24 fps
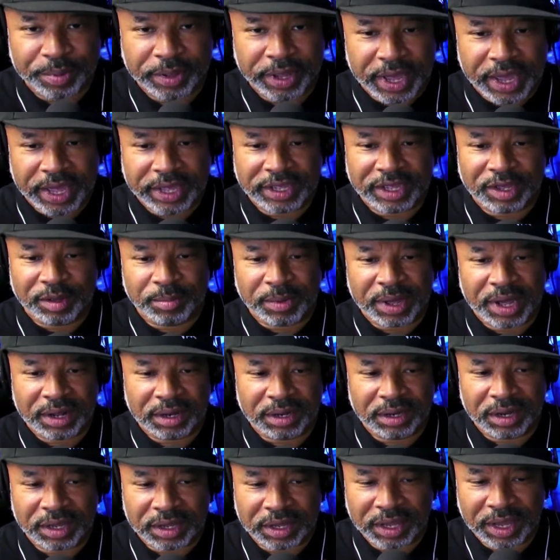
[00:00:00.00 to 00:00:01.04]
I am, how
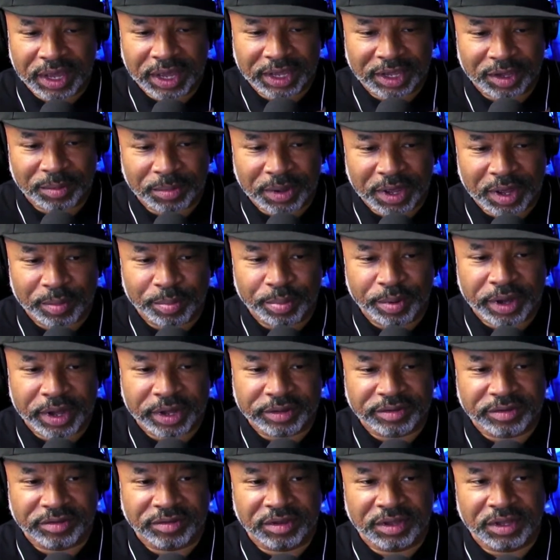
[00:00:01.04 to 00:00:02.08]
lucky I am, how
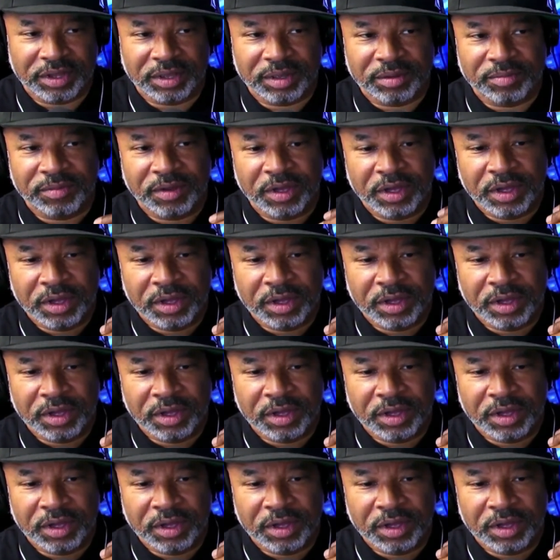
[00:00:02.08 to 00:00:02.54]
positive